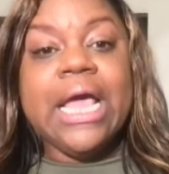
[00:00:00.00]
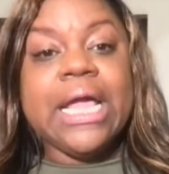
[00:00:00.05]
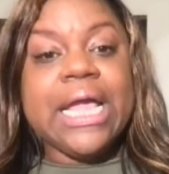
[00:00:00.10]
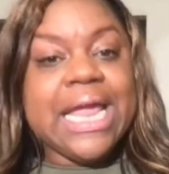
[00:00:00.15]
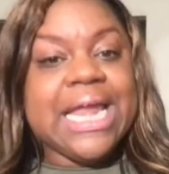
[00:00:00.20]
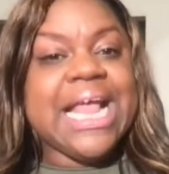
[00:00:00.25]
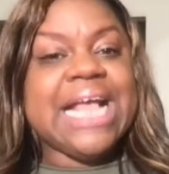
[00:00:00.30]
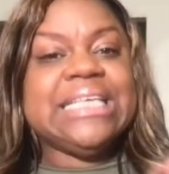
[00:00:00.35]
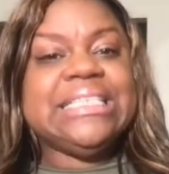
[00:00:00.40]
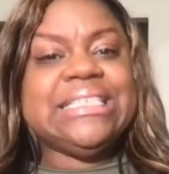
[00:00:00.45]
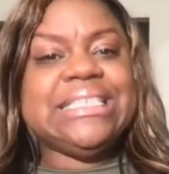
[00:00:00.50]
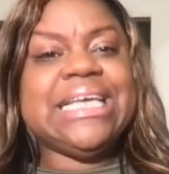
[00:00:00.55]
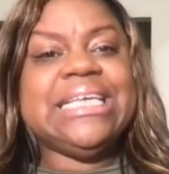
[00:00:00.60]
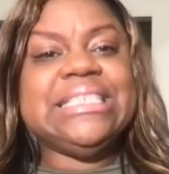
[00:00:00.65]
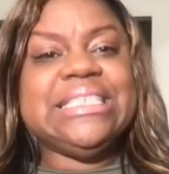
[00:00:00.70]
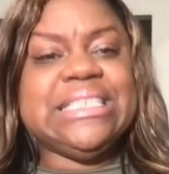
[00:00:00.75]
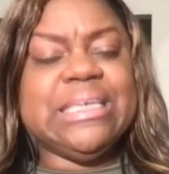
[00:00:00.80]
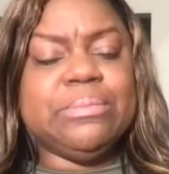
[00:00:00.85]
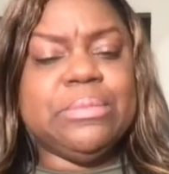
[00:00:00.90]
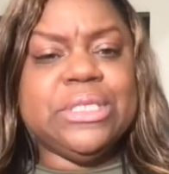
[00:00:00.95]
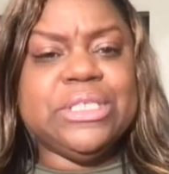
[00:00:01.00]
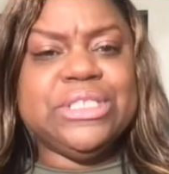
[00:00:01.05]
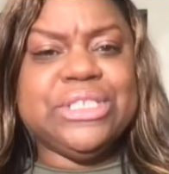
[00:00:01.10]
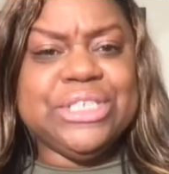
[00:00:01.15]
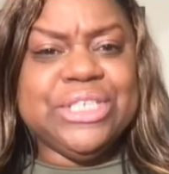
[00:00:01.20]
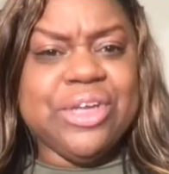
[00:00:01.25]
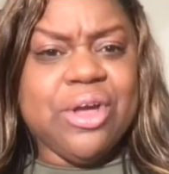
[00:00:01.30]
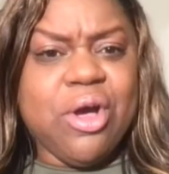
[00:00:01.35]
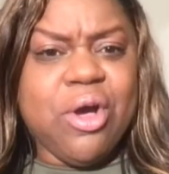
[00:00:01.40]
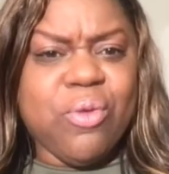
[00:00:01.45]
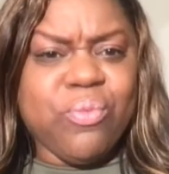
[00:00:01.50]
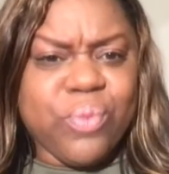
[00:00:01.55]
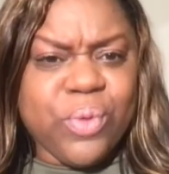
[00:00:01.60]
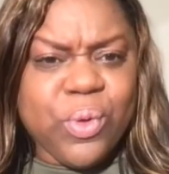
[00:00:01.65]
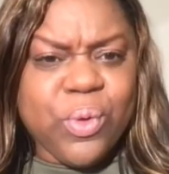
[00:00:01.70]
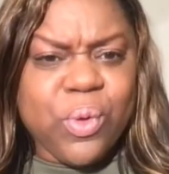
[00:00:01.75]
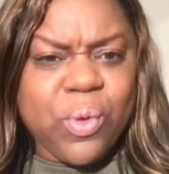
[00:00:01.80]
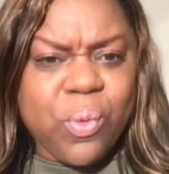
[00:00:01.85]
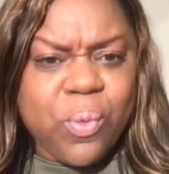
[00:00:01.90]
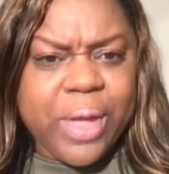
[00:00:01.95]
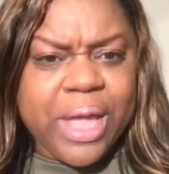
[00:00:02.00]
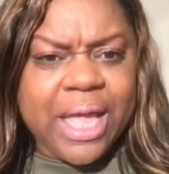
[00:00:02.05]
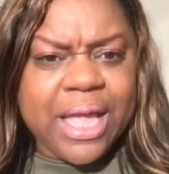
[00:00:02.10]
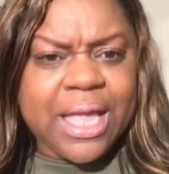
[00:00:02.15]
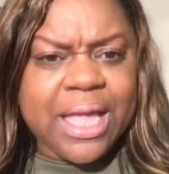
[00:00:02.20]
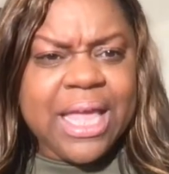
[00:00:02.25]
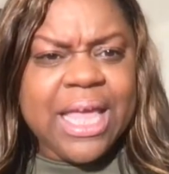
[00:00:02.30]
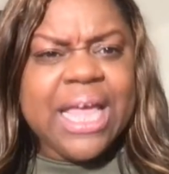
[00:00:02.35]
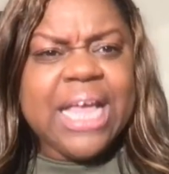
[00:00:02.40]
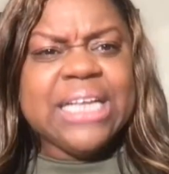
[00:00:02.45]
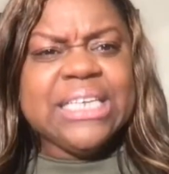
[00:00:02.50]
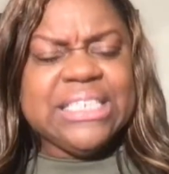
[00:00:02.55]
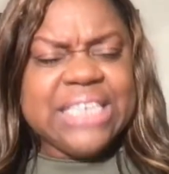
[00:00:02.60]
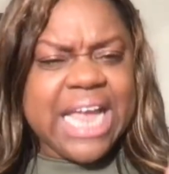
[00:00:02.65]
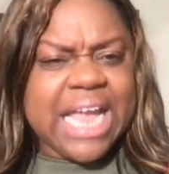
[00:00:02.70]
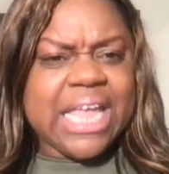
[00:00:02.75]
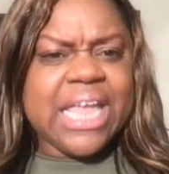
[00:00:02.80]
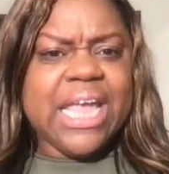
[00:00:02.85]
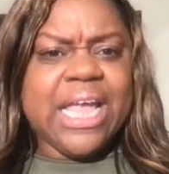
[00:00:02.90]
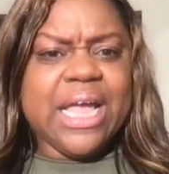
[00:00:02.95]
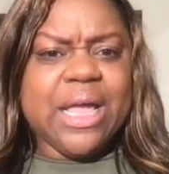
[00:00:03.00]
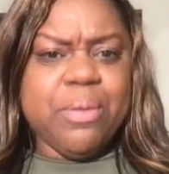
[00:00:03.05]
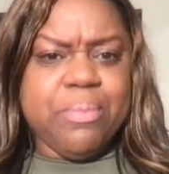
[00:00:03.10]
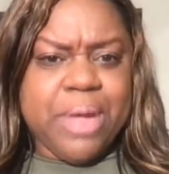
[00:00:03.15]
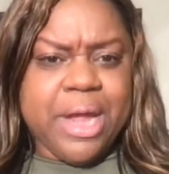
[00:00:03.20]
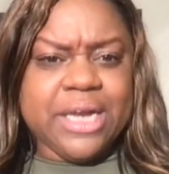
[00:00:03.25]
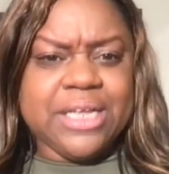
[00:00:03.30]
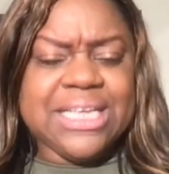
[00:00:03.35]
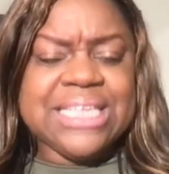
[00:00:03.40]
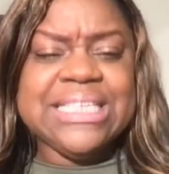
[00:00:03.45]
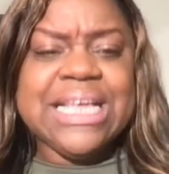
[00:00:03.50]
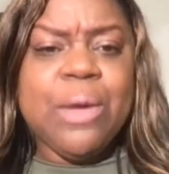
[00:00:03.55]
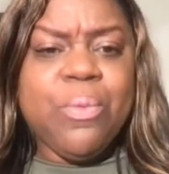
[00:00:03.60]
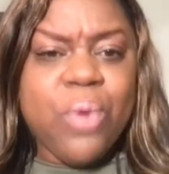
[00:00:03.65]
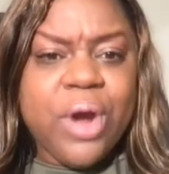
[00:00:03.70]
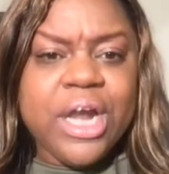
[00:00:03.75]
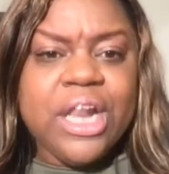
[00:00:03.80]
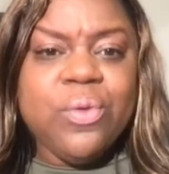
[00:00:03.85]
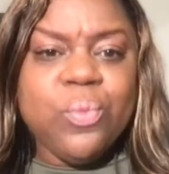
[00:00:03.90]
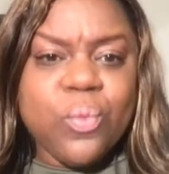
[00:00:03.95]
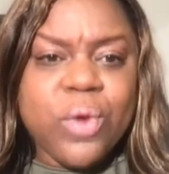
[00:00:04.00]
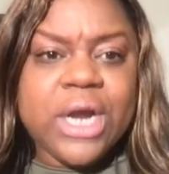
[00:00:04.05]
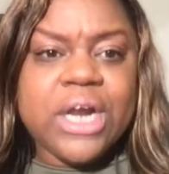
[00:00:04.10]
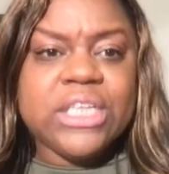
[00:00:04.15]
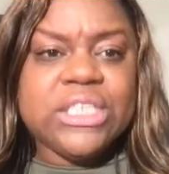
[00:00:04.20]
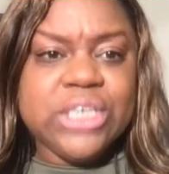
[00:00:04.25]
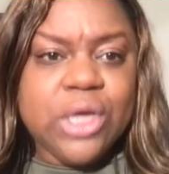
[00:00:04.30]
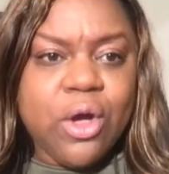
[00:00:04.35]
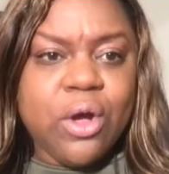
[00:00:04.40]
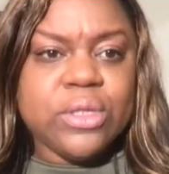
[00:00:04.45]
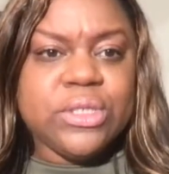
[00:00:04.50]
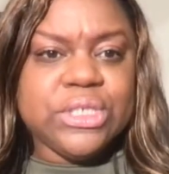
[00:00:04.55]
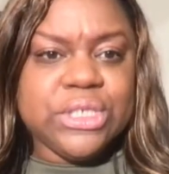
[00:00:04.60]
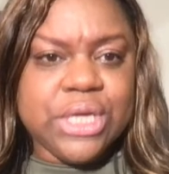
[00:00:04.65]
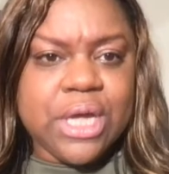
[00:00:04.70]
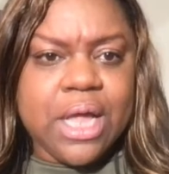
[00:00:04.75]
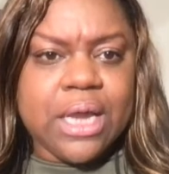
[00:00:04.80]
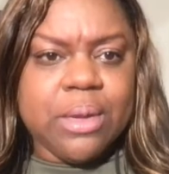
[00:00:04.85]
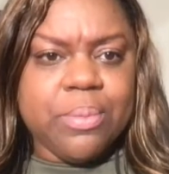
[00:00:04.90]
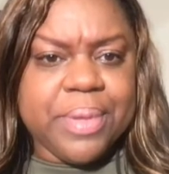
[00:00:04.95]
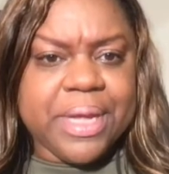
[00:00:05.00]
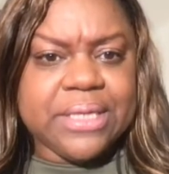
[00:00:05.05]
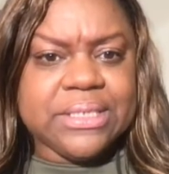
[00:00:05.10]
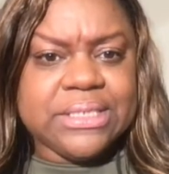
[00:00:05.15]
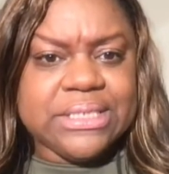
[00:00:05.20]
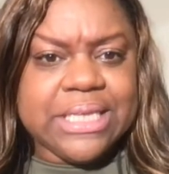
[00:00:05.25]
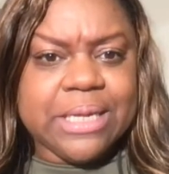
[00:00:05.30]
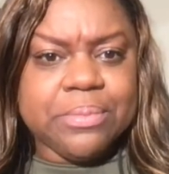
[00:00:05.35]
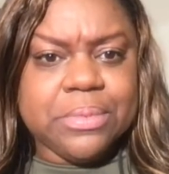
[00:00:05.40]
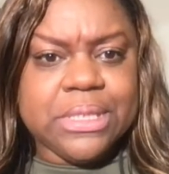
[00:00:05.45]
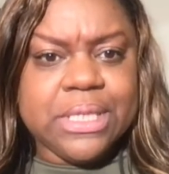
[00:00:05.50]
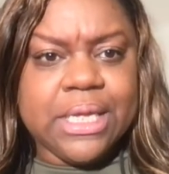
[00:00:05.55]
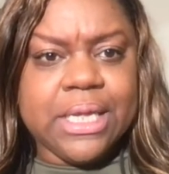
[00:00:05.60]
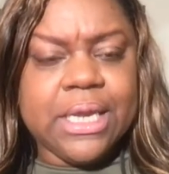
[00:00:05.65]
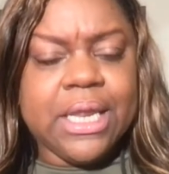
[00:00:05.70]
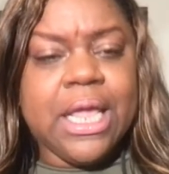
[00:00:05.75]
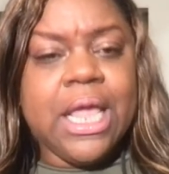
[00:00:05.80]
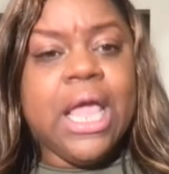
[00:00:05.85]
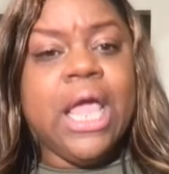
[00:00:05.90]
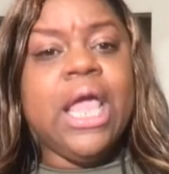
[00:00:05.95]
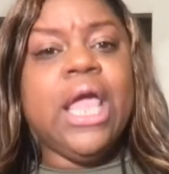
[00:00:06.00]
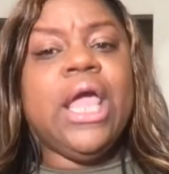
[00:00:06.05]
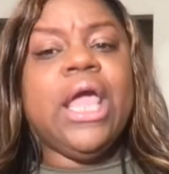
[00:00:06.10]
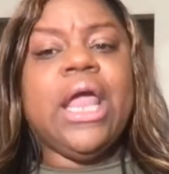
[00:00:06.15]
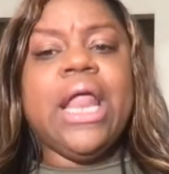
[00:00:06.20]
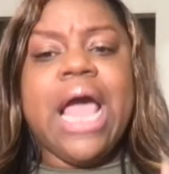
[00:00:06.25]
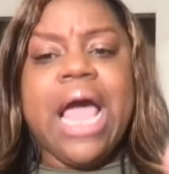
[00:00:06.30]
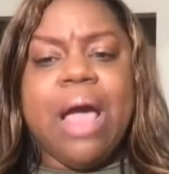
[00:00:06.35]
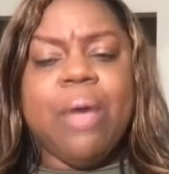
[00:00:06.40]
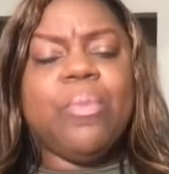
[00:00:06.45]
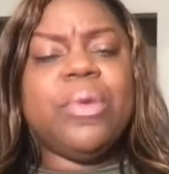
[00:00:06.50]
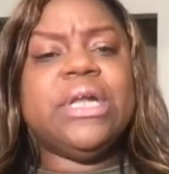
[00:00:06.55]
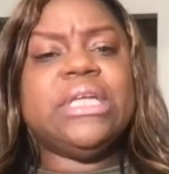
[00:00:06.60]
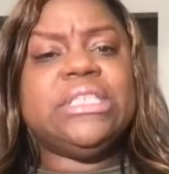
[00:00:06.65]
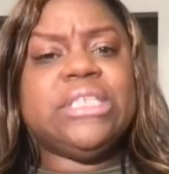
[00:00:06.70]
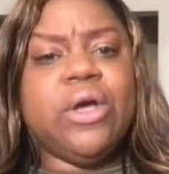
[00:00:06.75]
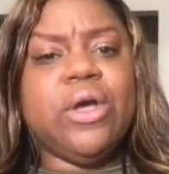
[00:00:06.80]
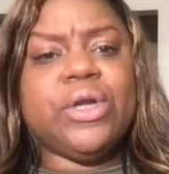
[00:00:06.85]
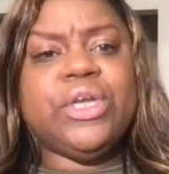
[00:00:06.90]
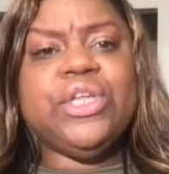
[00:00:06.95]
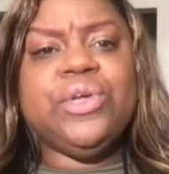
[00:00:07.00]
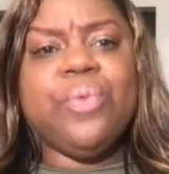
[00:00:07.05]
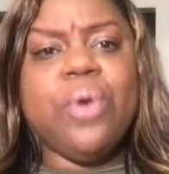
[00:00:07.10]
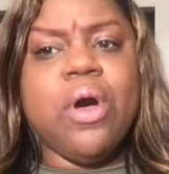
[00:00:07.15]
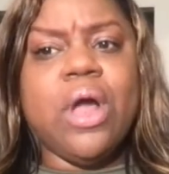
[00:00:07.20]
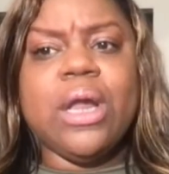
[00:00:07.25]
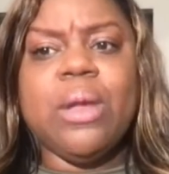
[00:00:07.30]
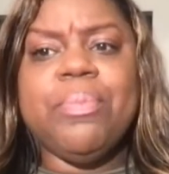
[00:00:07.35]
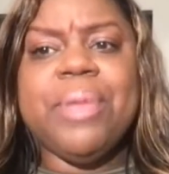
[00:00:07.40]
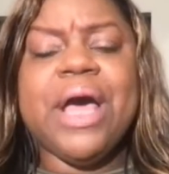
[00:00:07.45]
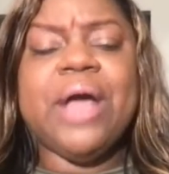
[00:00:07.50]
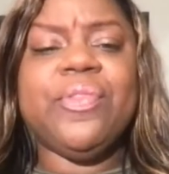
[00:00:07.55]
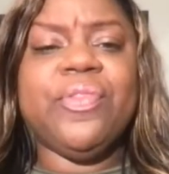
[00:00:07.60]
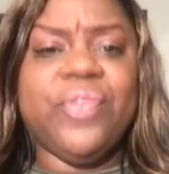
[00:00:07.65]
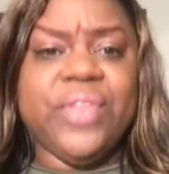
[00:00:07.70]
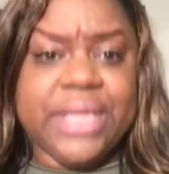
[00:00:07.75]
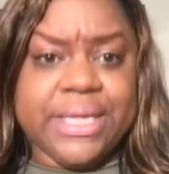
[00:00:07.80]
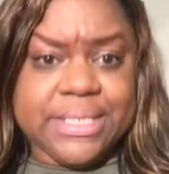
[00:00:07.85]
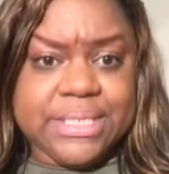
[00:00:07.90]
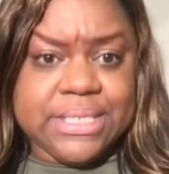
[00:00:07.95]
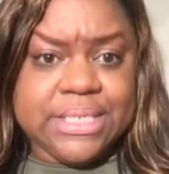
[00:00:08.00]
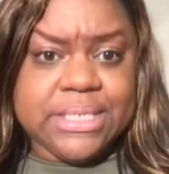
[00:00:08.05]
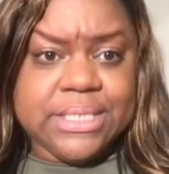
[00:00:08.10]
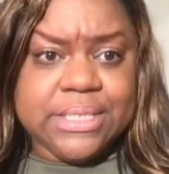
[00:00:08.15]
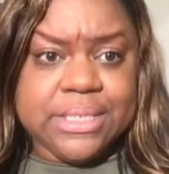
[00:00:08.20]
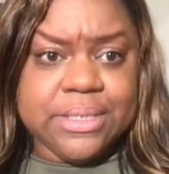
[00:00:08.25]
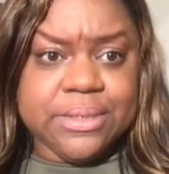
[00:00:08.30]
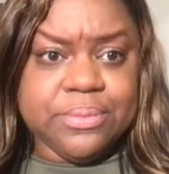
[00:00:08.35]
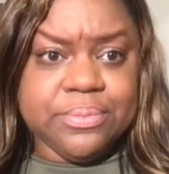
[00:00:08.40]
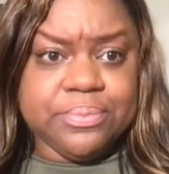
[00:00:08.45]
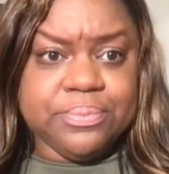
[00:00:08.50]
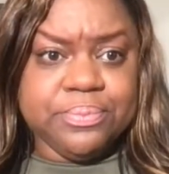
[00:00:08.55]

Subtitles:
Can I say something to y'all real quick? Check in, Commander, because I really want to talk to y'all about something. I want to talk to you all about this.